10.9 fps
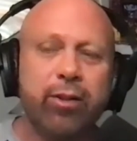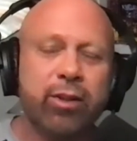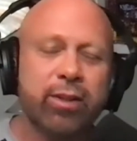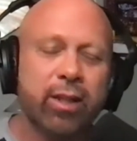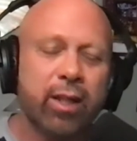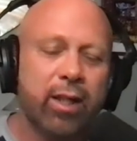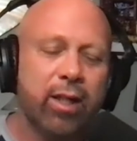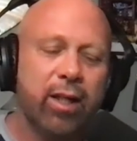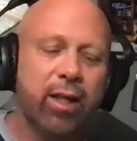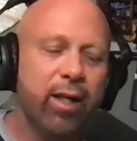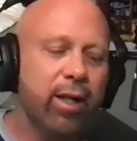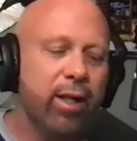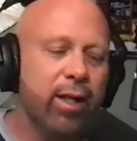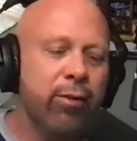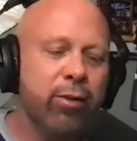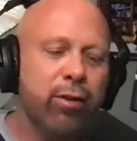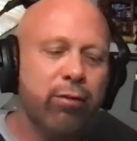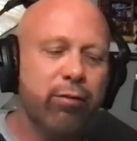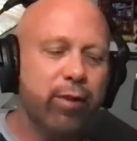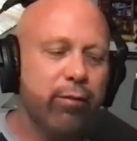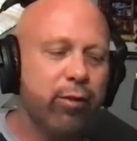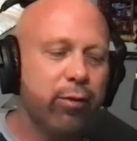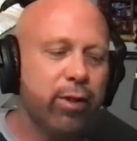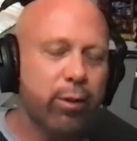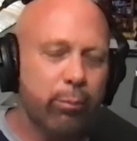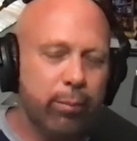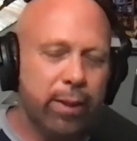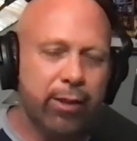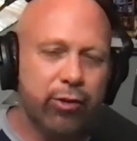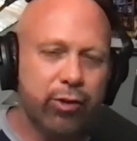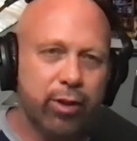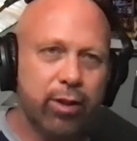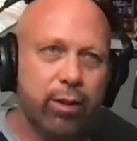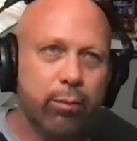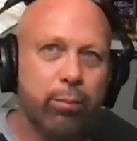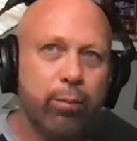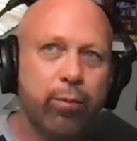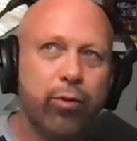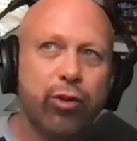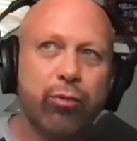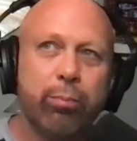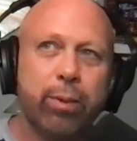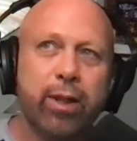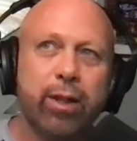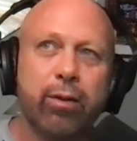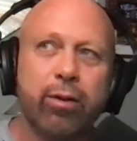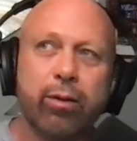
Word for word: just I, I don't know if, if you can imagine just being